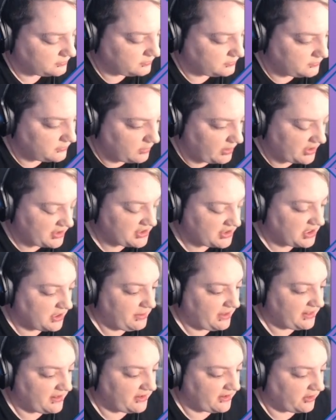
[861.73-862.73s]
We're actually going to
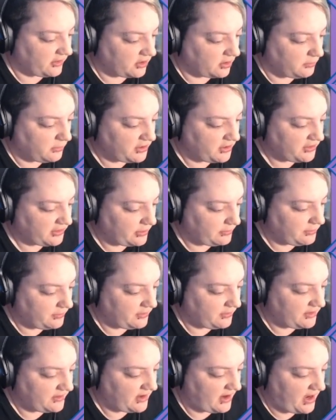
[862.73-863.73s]
make this a little more descriptive
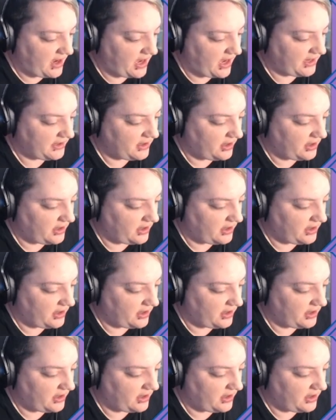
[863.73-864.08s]
and say add